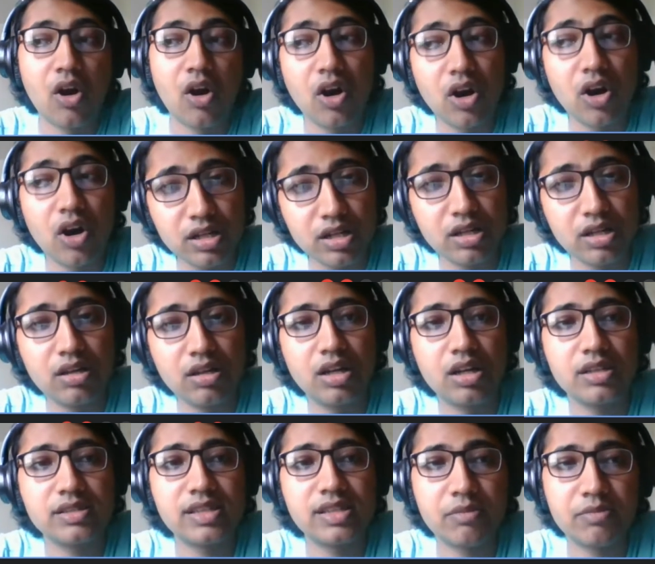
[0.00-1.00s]
Or
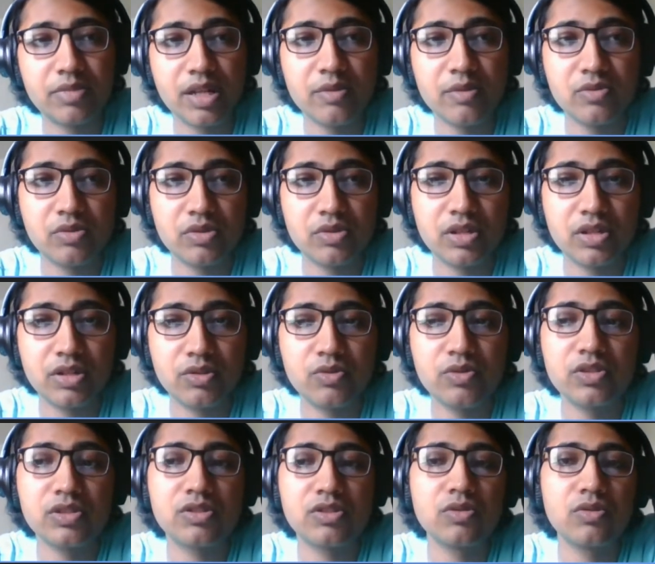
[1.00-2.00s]
sometimes what they
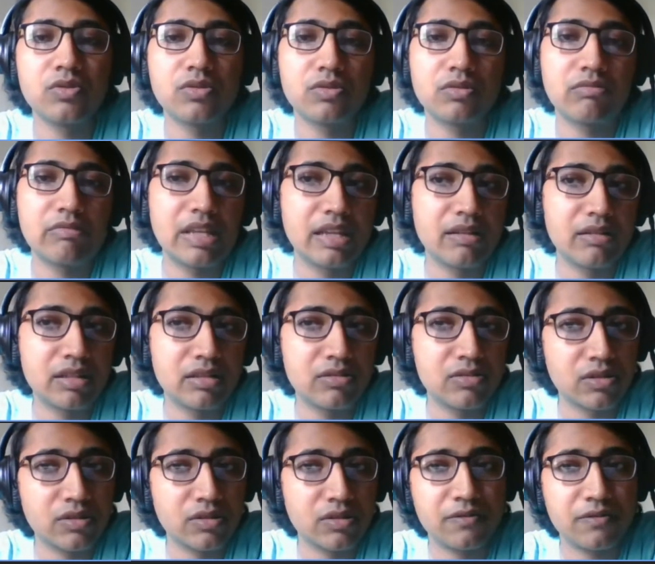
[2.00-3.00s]
do is they
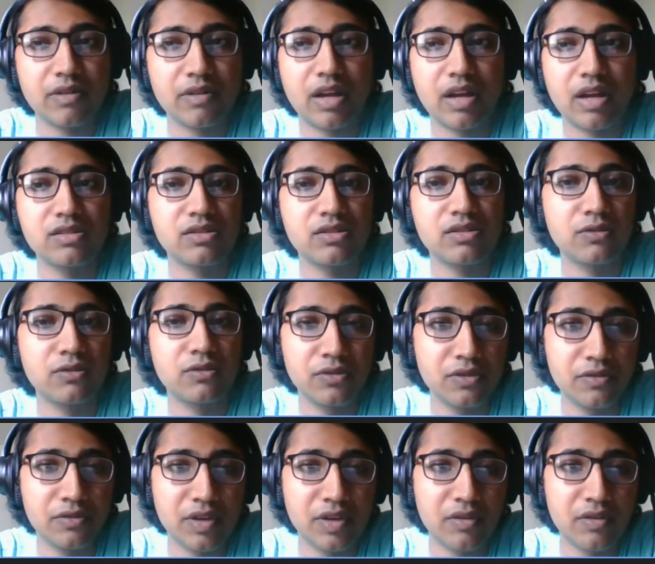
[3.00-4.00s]
sort of ask you
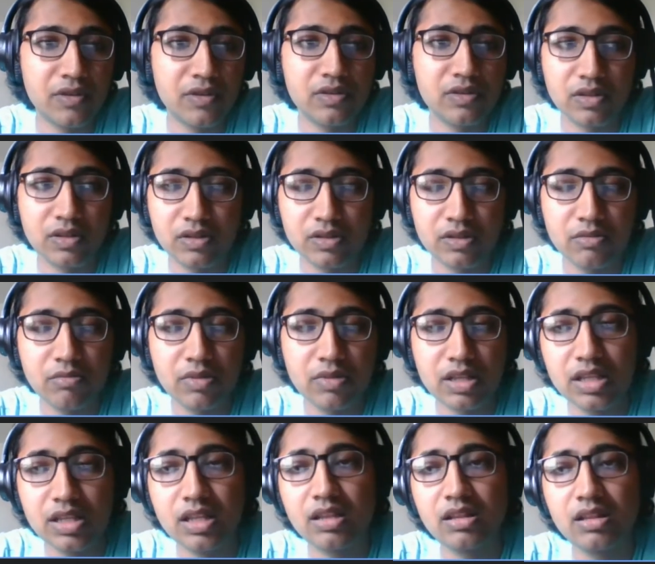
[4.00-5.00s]
for your favorite
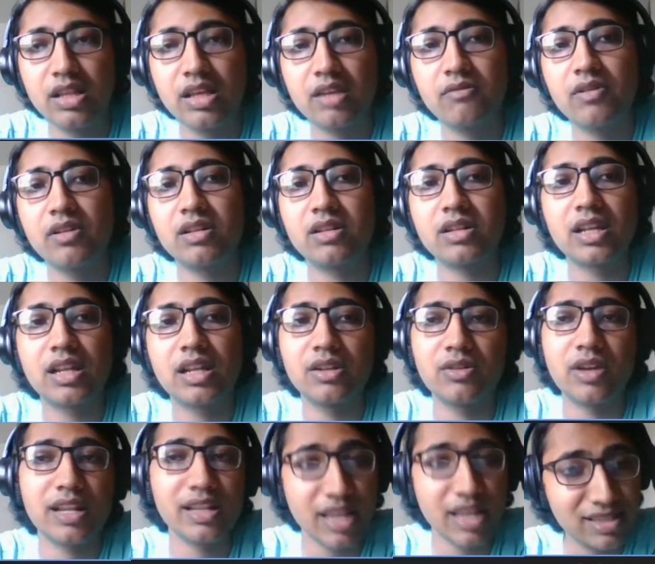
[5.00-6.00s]
theorem, and then they will tell
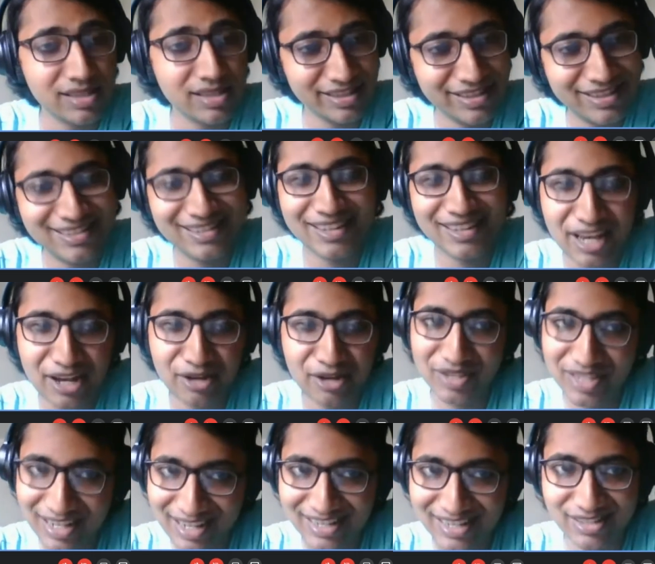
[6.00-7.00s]
you, and that's literally
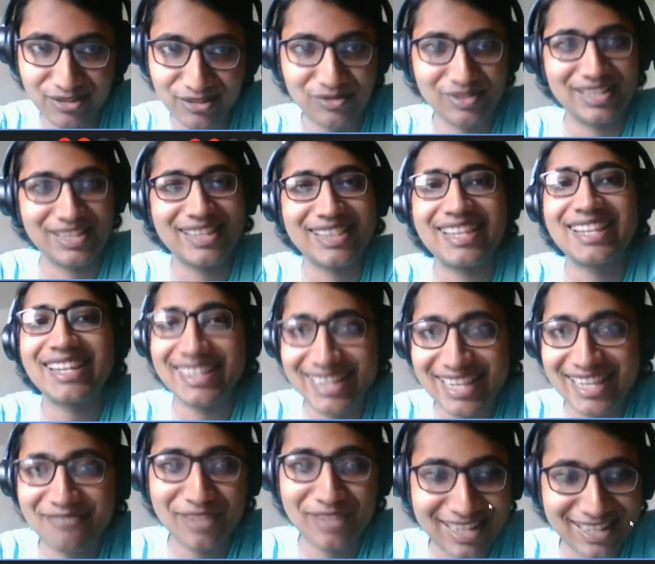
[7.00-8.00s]
how they ask you.
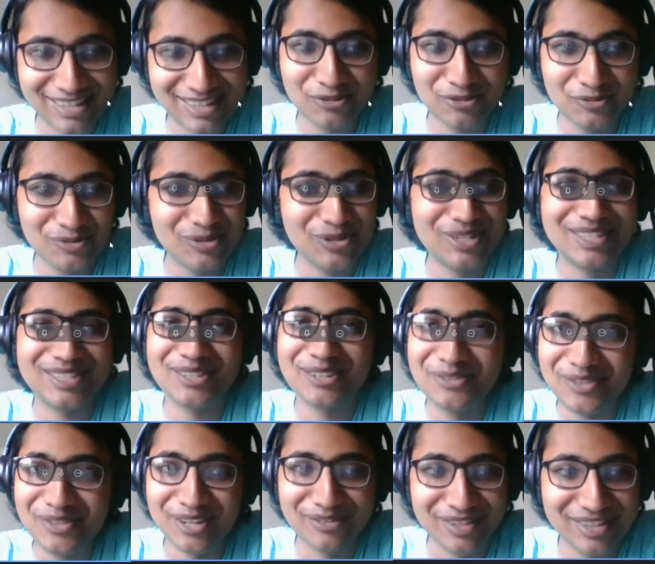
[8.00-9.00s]
They will ask you what is
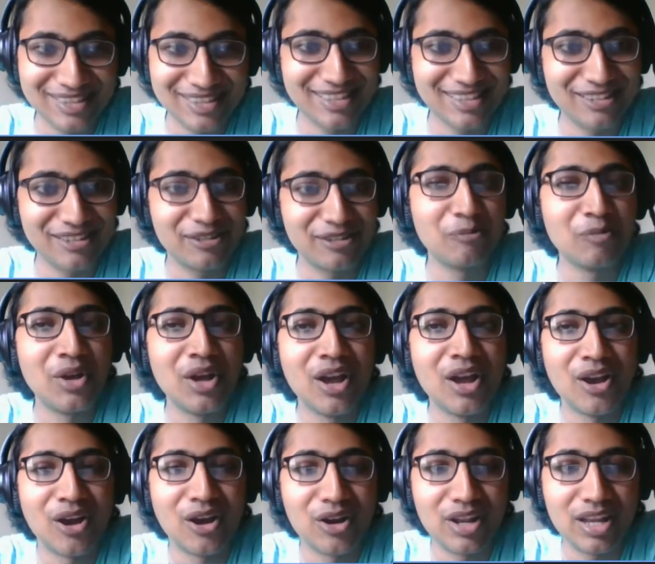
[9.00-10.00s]
your favorite theorem,
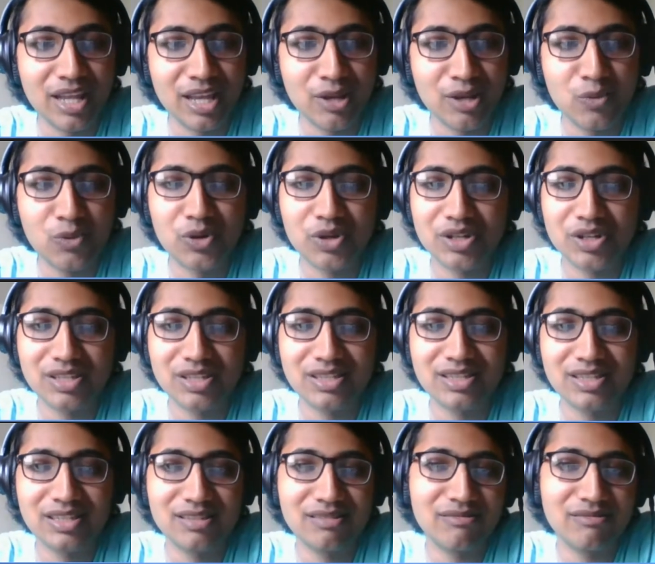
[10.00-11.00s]
or like what
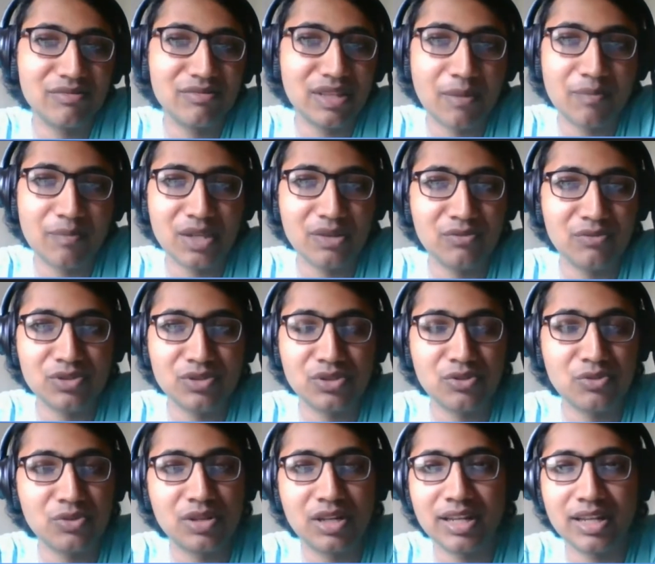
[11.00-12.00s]
is something
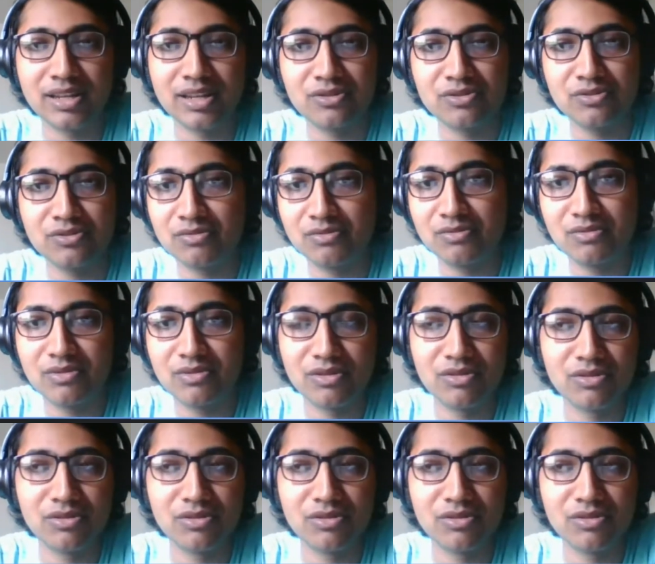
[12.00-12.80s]
which you would like to,